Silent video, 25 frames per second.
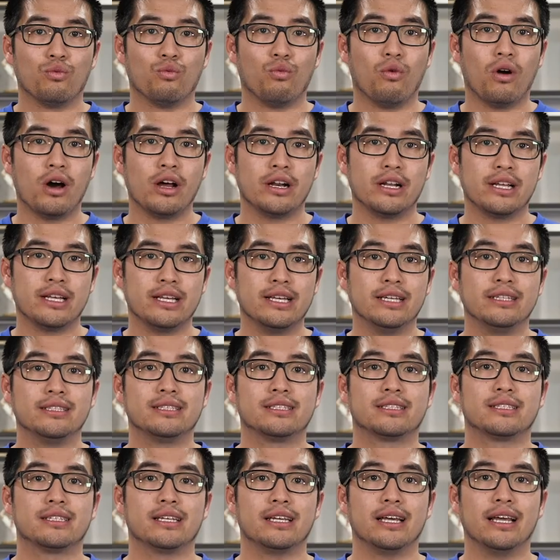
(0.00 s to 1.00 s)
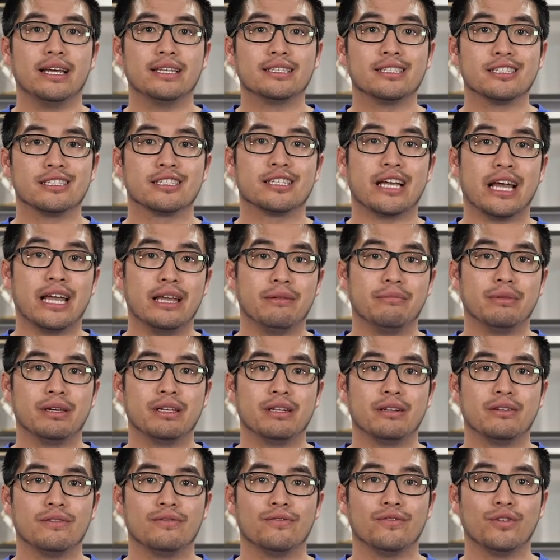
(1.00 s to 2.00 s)
what is
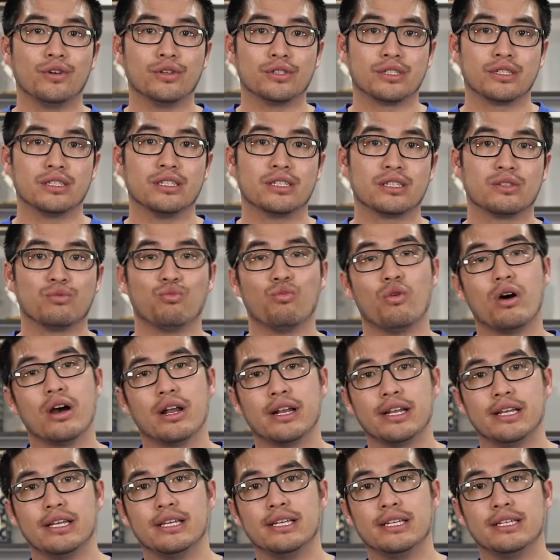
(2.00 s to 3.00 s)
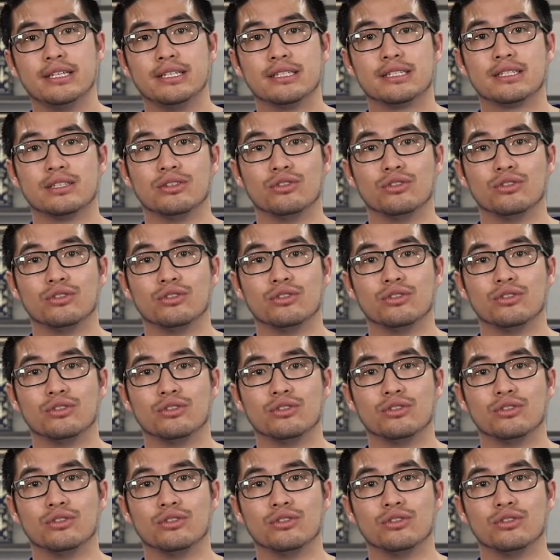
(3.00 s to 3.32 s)
entertainment versus what is